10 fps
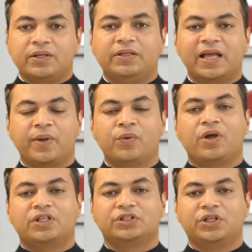Now
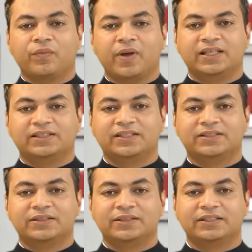question
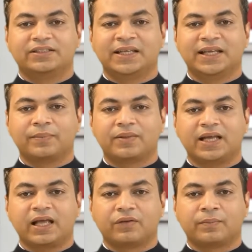arises, does the kidney
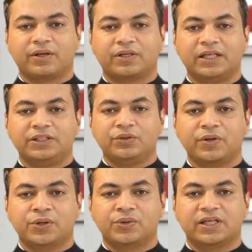have ability
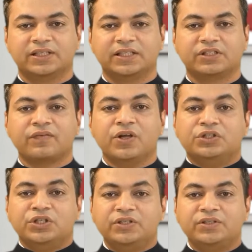increase its
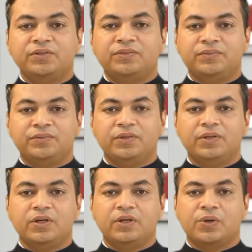functions?
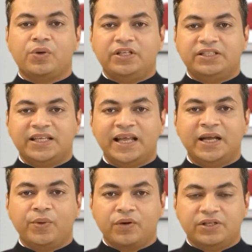Let's
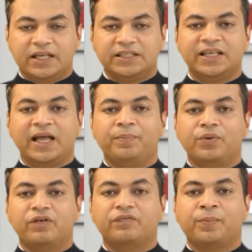take it with an
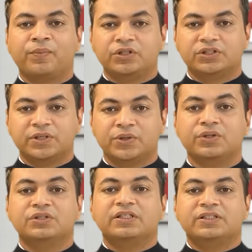example. If a person
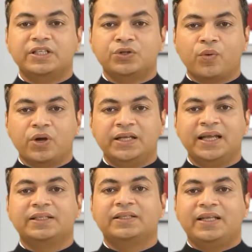loses his one
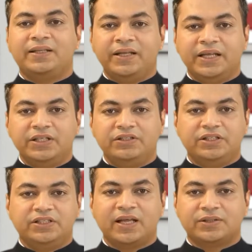kidney because
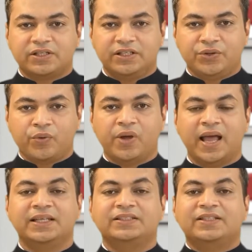of sepsis or
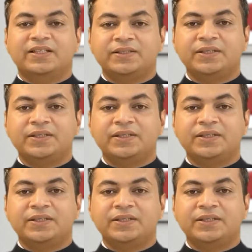accident,